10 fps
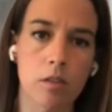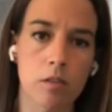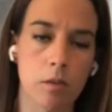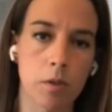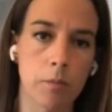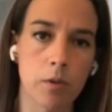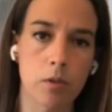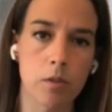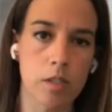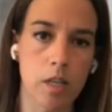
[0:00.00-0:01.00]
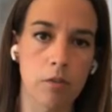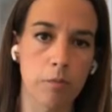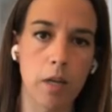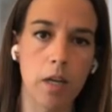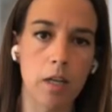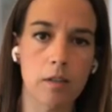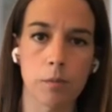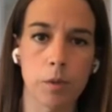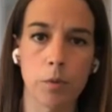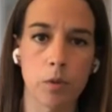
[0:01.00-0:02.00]
Some people are self-made. Some
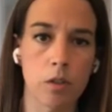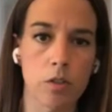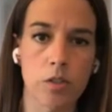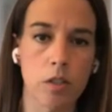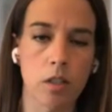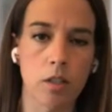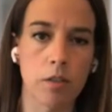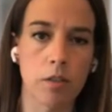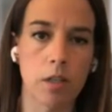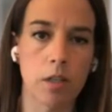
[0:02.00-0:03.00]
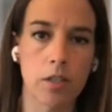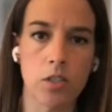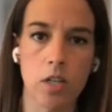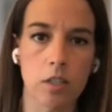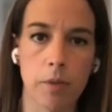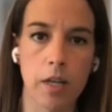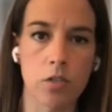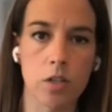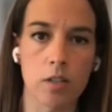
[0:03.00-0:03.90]
people are still living paycheck to paycheck.